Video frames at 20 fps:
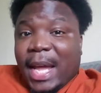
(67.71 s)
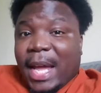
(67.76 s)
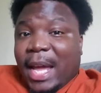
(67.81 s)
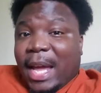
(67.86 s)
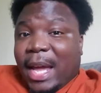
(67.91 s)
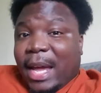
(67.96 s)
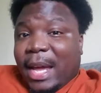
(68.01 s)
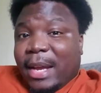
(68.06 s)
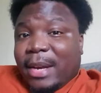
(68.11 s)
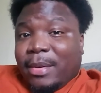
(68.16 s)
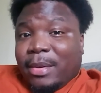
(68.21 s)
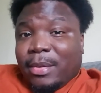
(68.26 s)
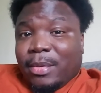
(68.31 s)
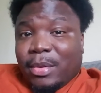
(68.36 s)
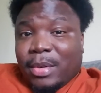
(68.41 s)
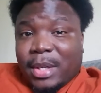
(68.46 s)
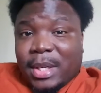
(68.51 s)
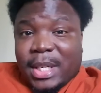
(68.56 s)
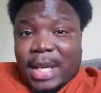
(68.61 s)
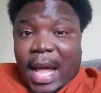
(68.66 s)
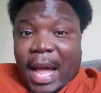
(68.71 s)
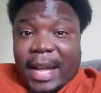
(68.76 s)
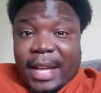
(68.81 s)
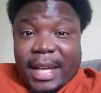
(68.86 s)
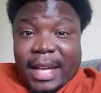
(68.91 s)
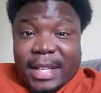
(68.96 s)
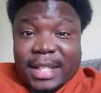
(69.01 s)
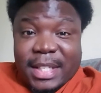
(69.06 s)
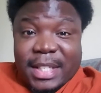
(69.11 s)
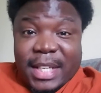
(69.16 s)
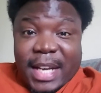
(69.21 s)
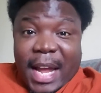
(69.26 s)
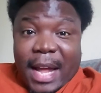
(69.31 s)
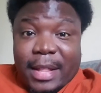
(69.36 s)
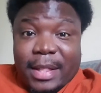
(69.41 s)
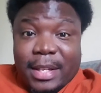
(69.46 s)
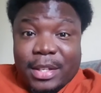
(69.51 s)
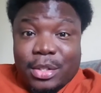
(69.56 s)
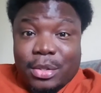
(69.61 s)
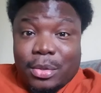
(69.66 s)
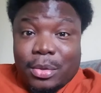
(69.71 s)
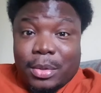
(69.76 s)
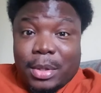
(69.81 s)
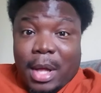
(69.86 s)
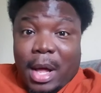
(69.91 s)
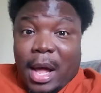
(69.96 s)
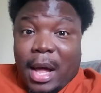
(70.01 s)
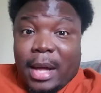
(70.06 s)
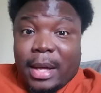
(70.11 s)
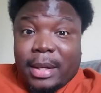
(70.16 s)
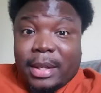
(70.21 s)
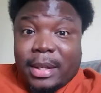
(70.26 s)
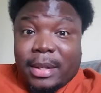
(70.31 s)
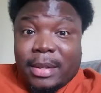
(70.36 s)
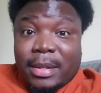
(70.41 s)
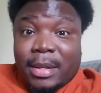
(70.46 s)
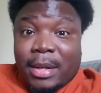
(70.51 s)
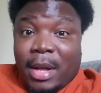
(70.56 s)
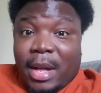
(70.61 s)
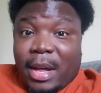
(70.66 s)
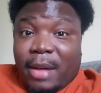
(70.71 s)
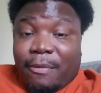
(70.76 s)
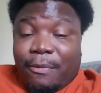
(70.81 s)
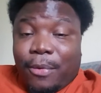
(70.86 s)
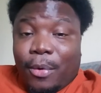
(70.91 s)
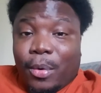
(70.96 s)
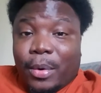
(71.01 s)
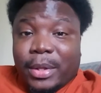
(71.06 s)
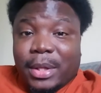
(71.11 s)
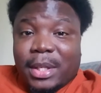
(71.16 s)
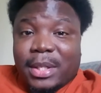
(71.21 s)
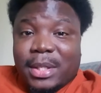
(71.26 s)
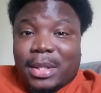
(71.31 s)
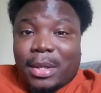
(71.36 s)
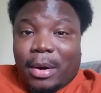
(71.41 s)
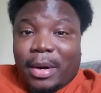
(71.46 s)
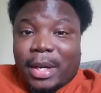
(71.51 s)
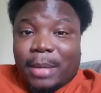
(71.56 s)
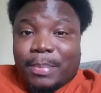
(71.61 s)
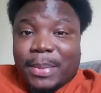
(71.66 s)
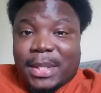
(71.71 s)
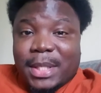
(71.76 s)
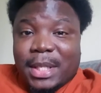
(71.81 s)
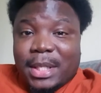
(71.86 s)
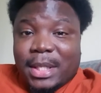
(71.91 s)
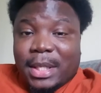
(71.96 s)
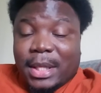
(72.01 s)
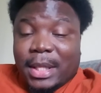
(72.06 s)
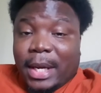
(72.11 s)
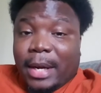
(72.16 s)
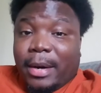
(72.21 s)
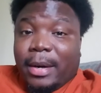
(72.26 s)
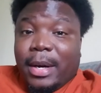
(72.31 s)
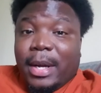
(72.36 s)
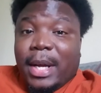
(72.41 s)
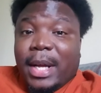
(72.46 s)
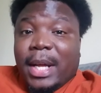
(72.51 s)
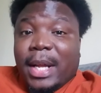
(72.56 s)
and I guess challenge Drew Lock for the starting position there.